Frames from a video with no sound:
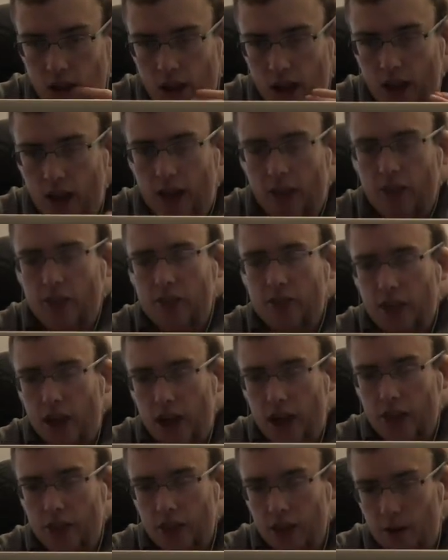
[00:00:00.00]
And
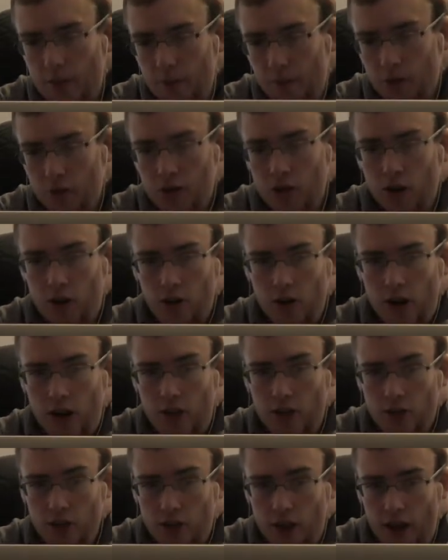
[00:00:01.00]
that's it. The trailer
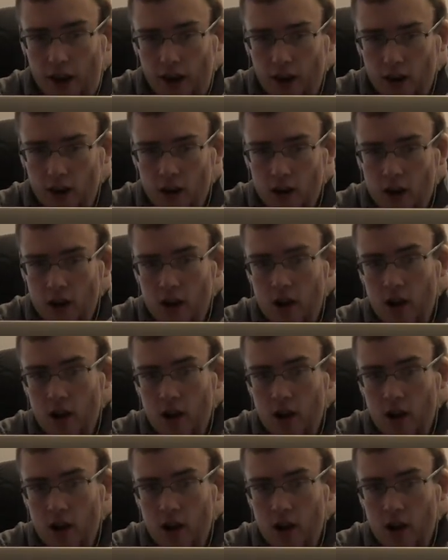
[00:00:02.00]
ends there.